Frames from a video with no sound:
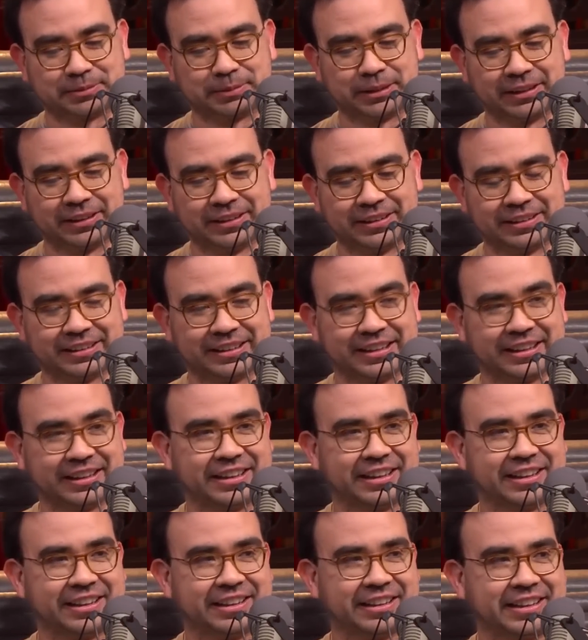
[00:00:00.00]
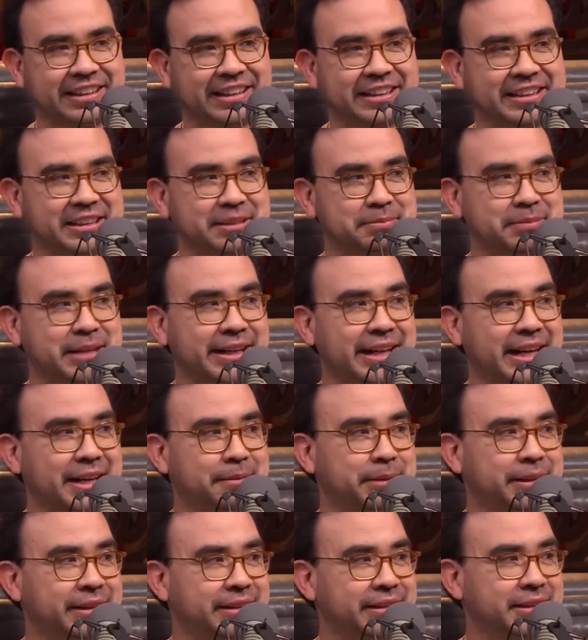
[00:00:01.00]
but it ended up not
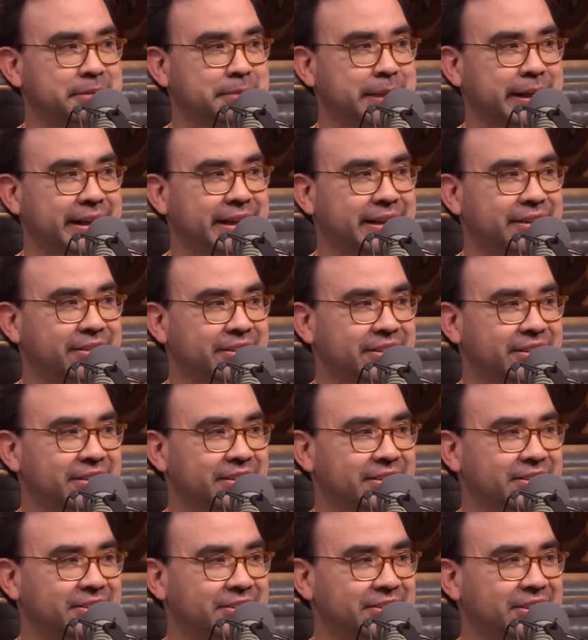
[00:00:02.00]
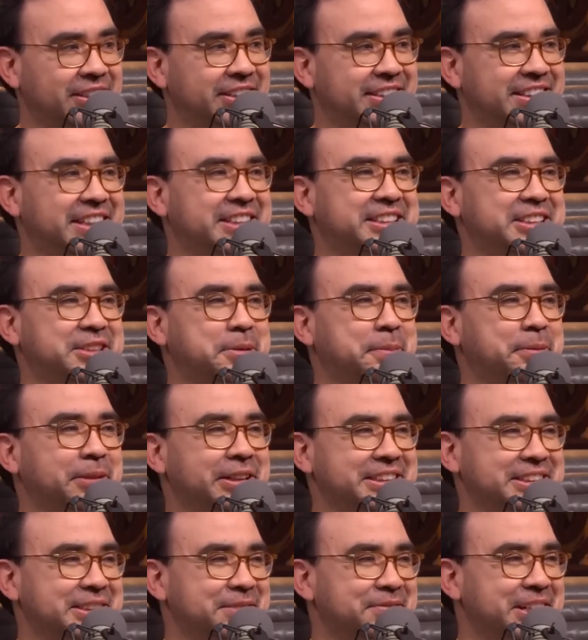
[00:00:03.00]
happening. Didn't pan out. Did you
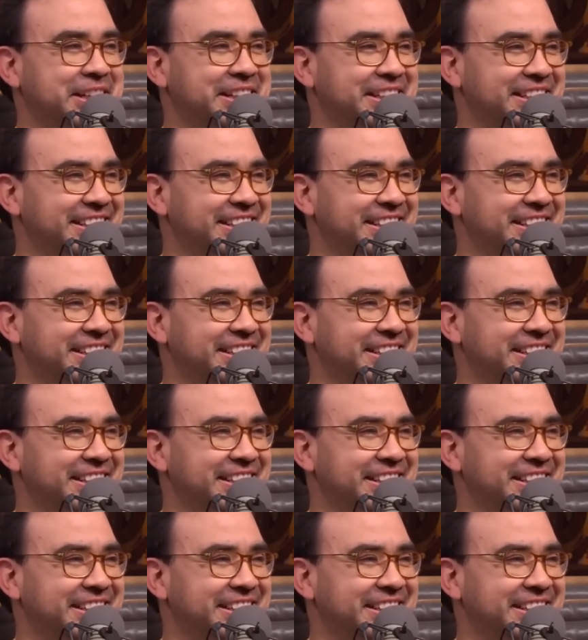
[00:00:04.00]
bring something?